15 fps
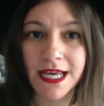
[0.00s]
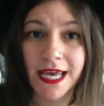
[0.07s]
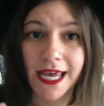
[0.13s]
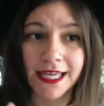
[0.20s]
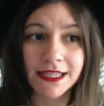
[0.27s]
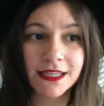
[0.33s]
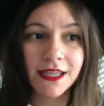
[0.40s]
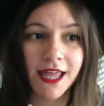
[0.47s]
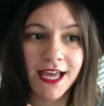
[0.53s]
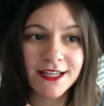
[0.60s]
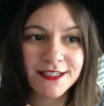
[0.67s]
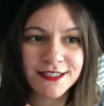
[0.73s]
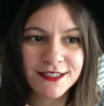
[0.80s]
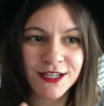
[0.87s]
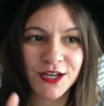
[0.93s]

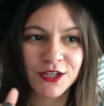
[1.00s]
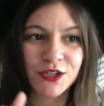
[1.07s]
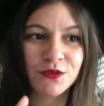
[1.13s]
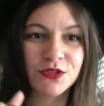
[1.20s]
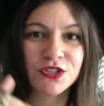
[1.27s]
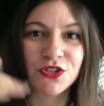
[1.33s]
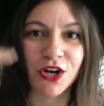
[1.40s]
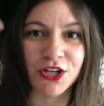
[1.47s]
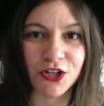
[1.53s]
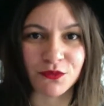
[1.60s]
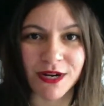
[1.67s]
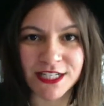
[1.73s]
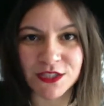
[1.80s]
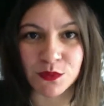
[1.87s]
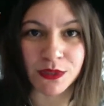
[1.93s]
unless you start your
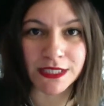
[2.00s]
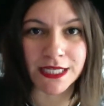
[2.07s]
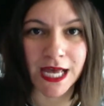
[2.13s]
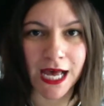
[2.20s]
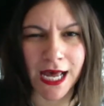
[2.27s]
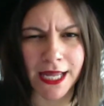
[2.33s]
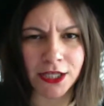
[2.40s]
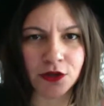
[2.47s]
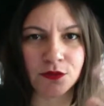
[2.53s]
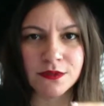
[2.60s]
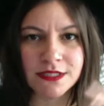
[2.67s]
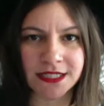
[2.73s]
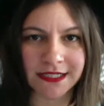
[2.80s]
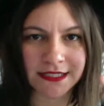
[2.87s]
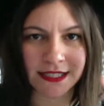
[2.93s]
rates really high and you
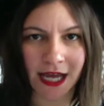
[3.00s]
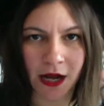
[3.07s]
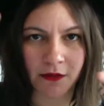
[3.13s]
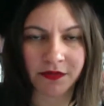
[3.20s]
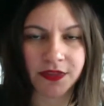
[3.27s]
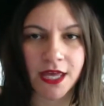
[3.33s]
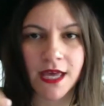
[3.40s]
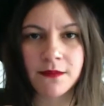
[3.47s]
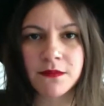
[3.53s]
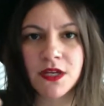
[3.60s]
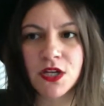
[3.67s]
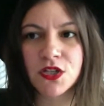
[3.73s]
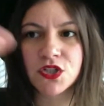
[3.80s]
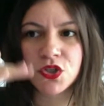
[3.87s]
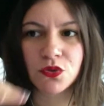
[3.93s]
discount them
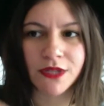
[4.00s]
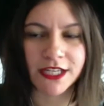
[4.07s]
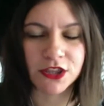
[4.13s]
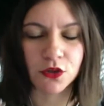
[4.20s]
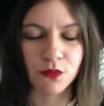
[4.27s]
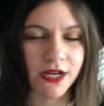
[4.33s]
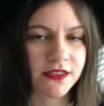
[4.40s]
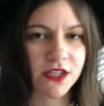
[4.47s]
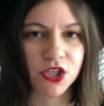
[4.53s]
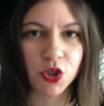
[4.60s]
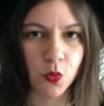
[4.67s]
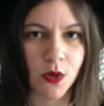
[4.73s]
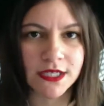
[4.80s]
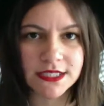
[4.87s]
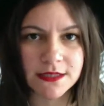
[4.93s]
to like the rate that you
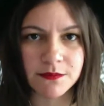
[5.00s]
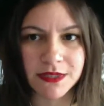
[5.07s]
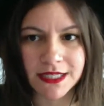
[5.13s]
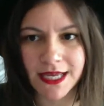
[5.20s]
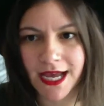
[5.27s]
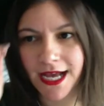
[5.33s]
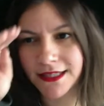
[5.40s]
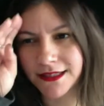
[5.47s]
want to be at.